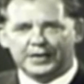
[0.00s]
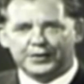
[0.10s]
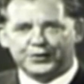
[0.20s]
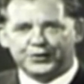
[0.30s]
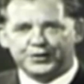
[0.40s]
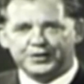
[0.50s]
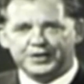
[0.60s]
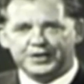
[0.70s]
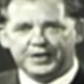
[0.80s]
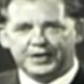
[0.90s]
Earth
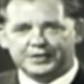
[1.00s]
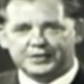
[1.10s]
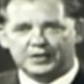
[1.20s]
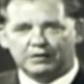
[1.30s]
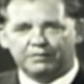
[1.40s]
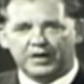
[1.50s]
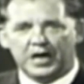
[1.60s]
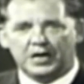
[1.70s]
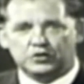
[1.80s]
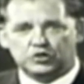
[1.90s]
years of
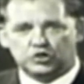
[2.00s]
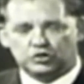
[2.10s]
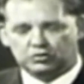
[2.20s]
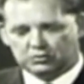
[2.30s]
age.